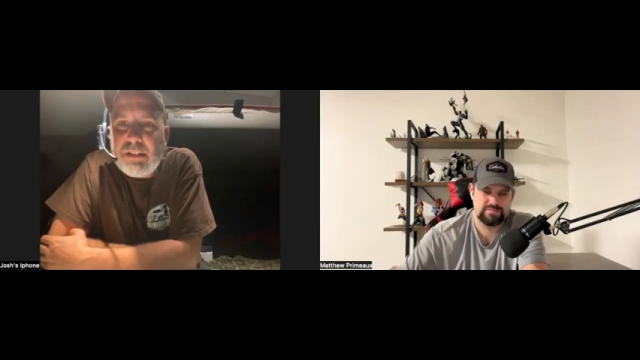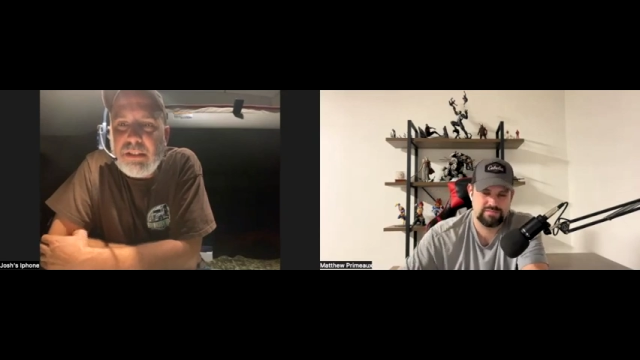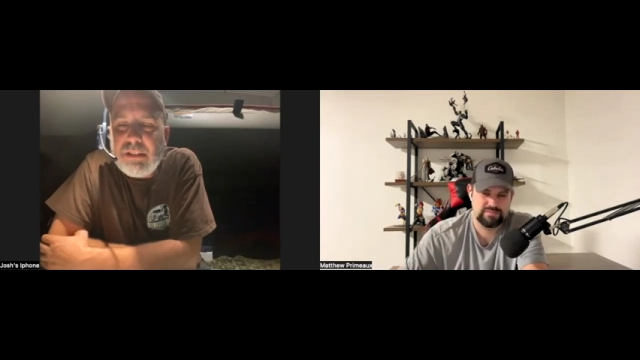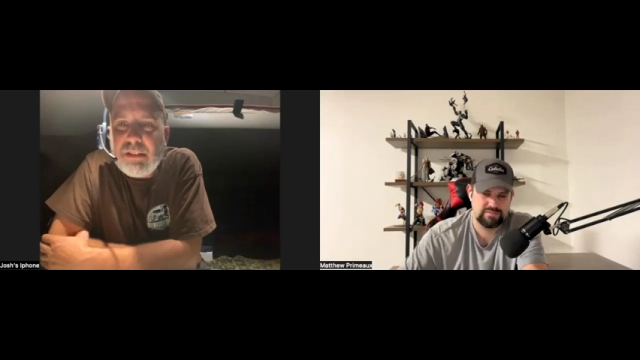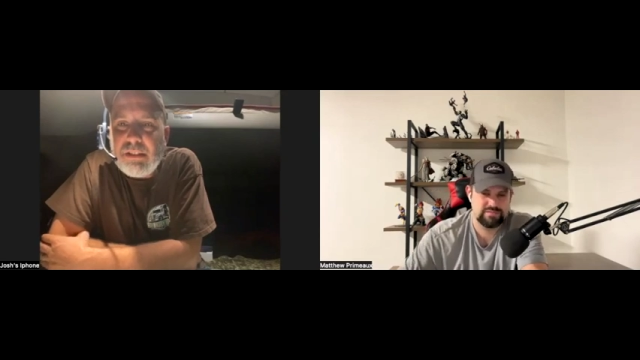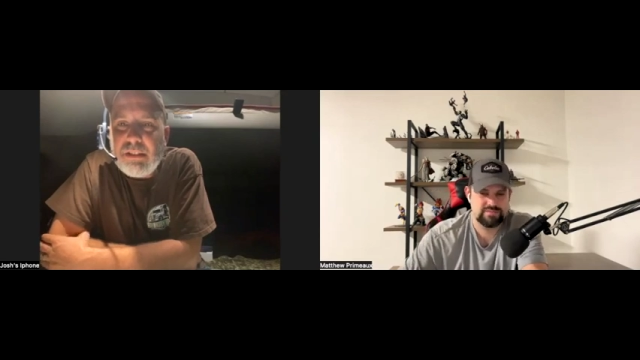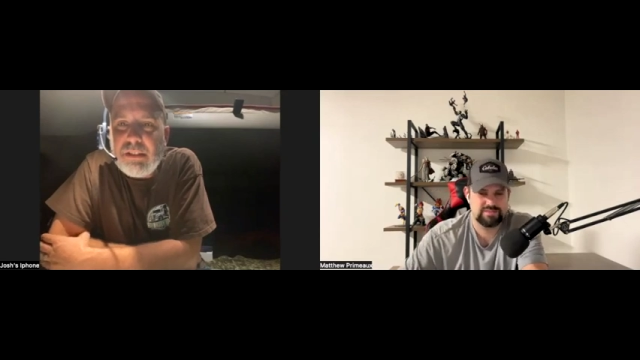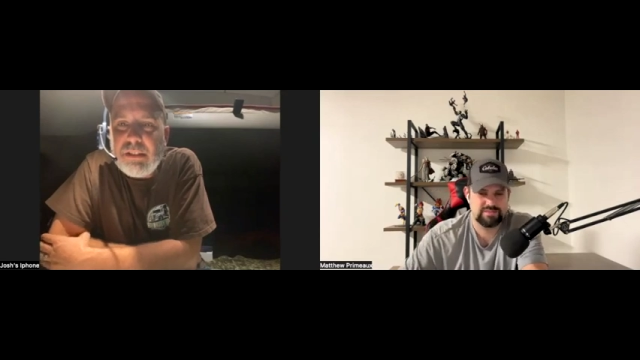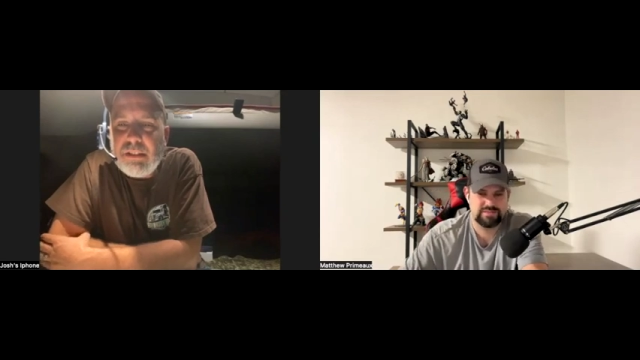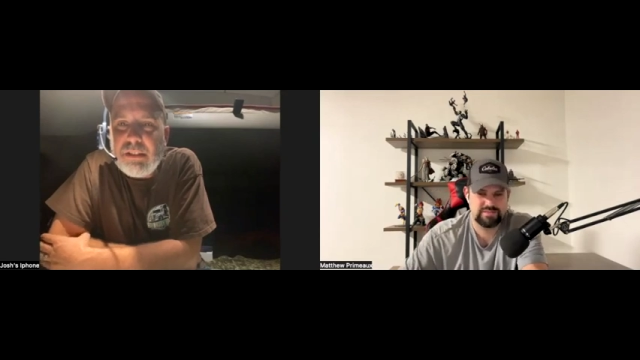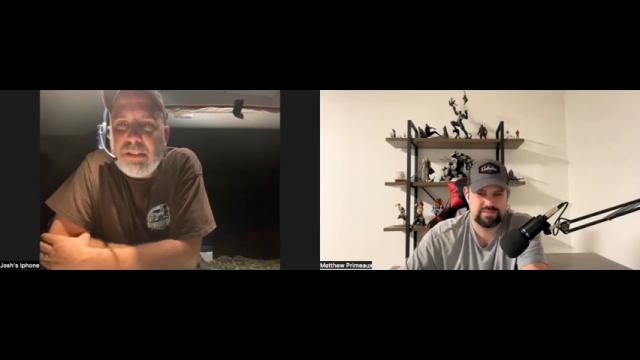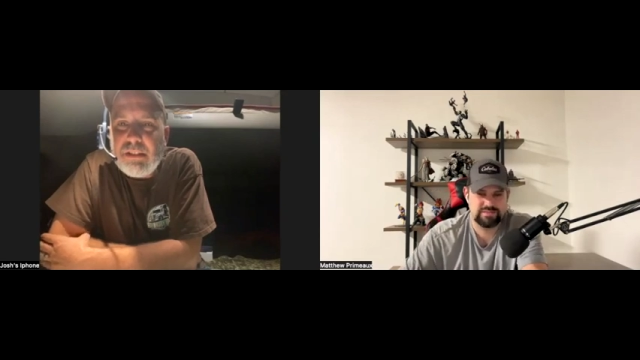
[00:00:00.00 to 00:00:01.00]

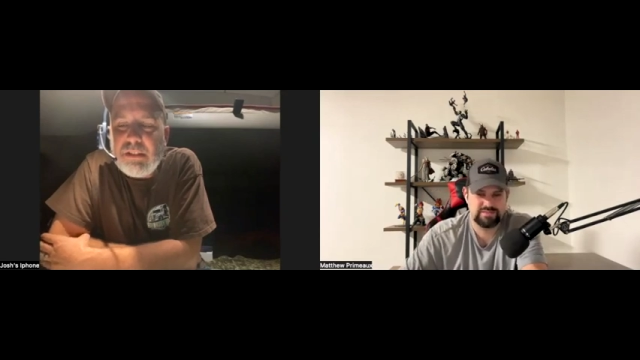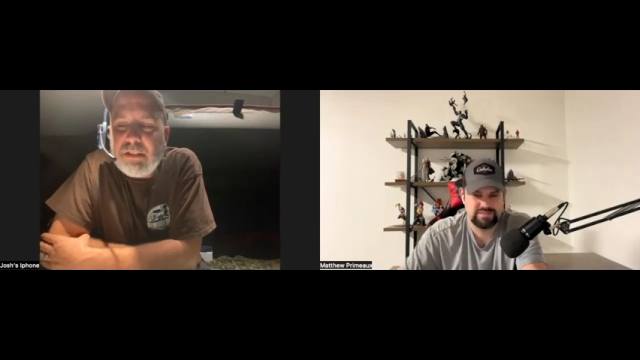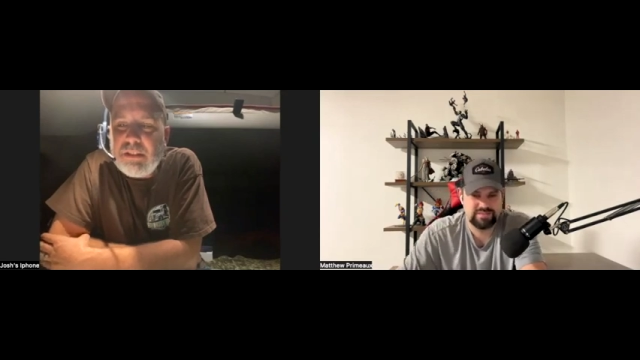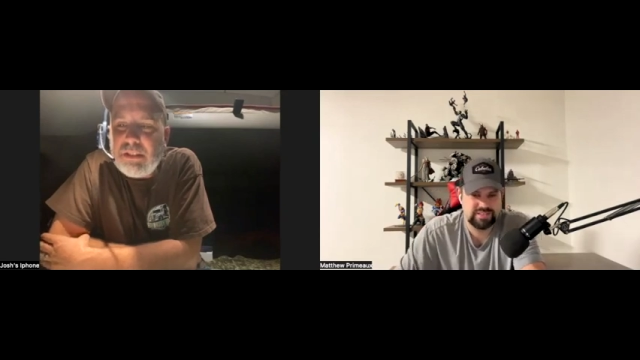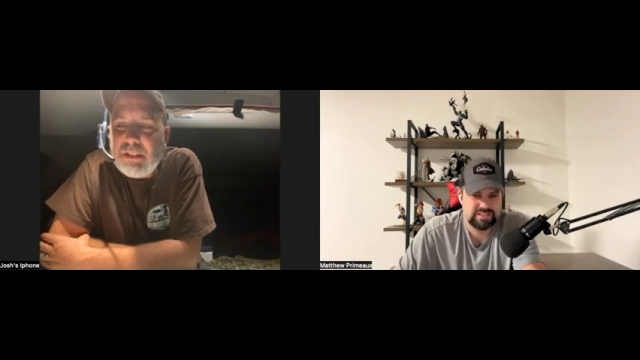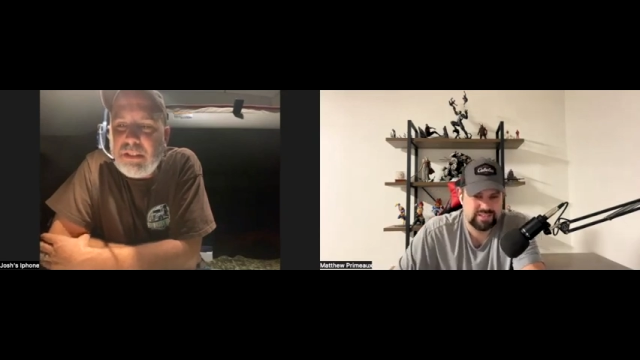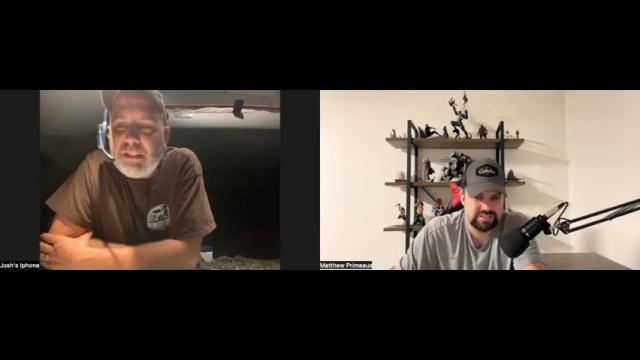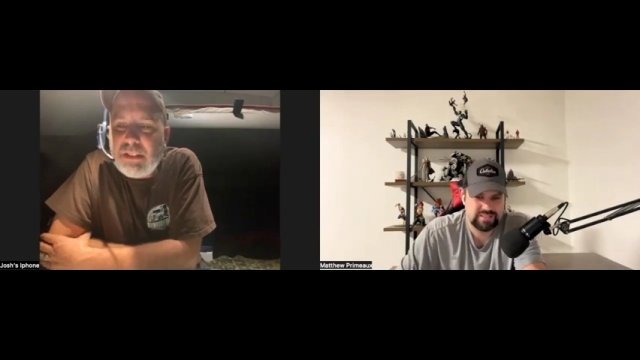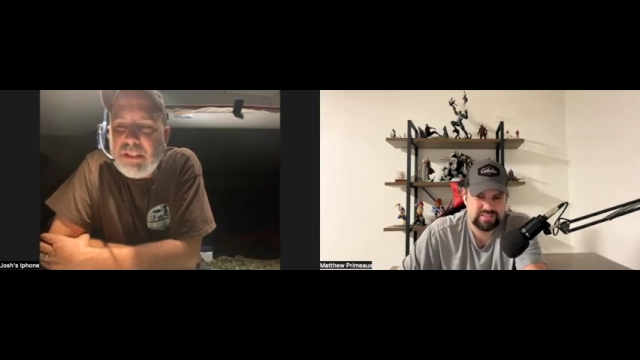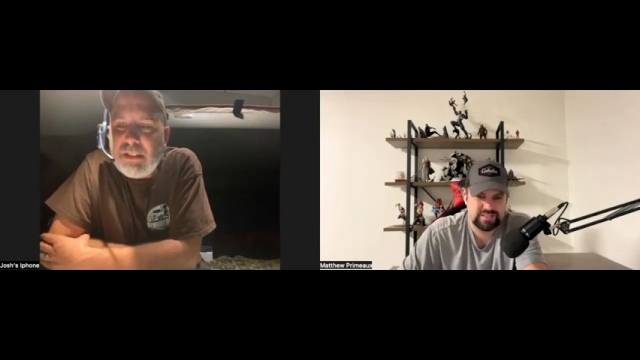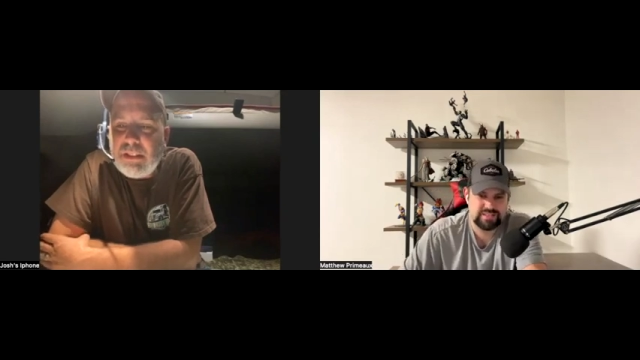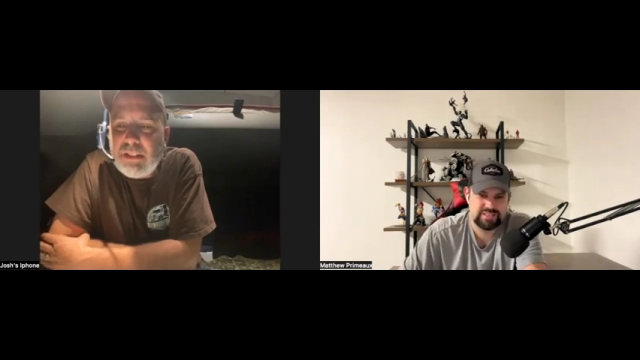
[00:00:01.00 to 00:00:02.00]

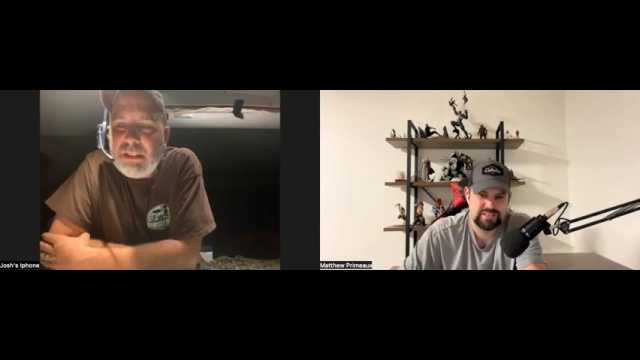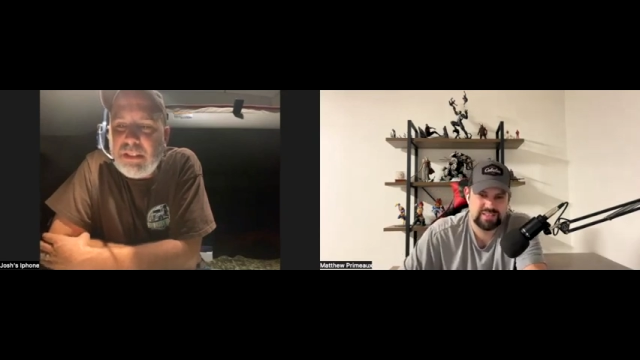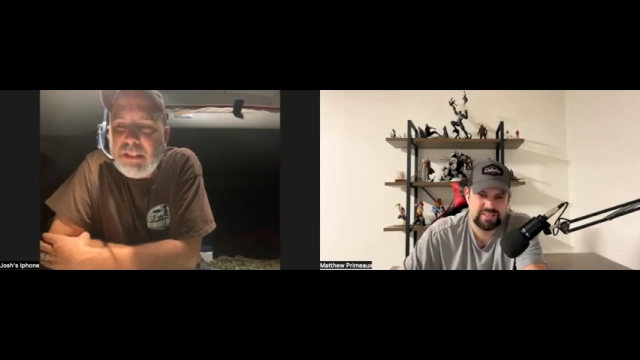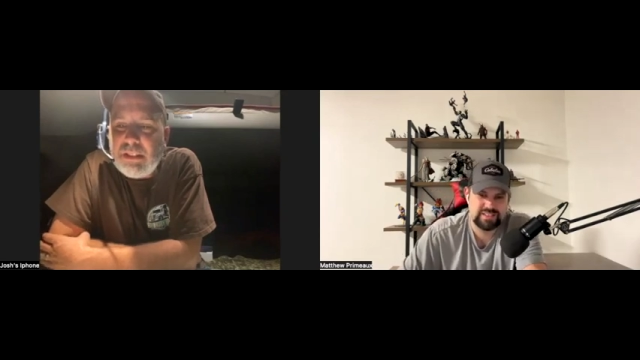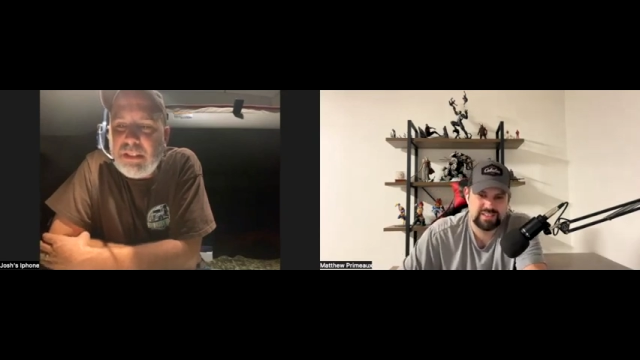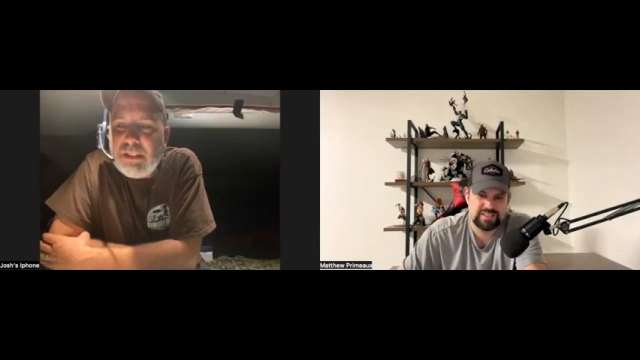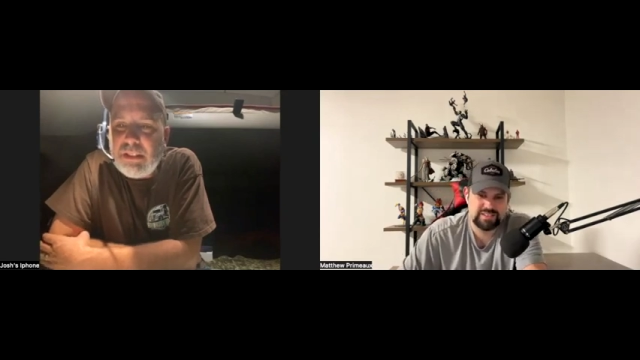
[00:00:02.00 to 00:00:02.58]
No one is speaking in this clip.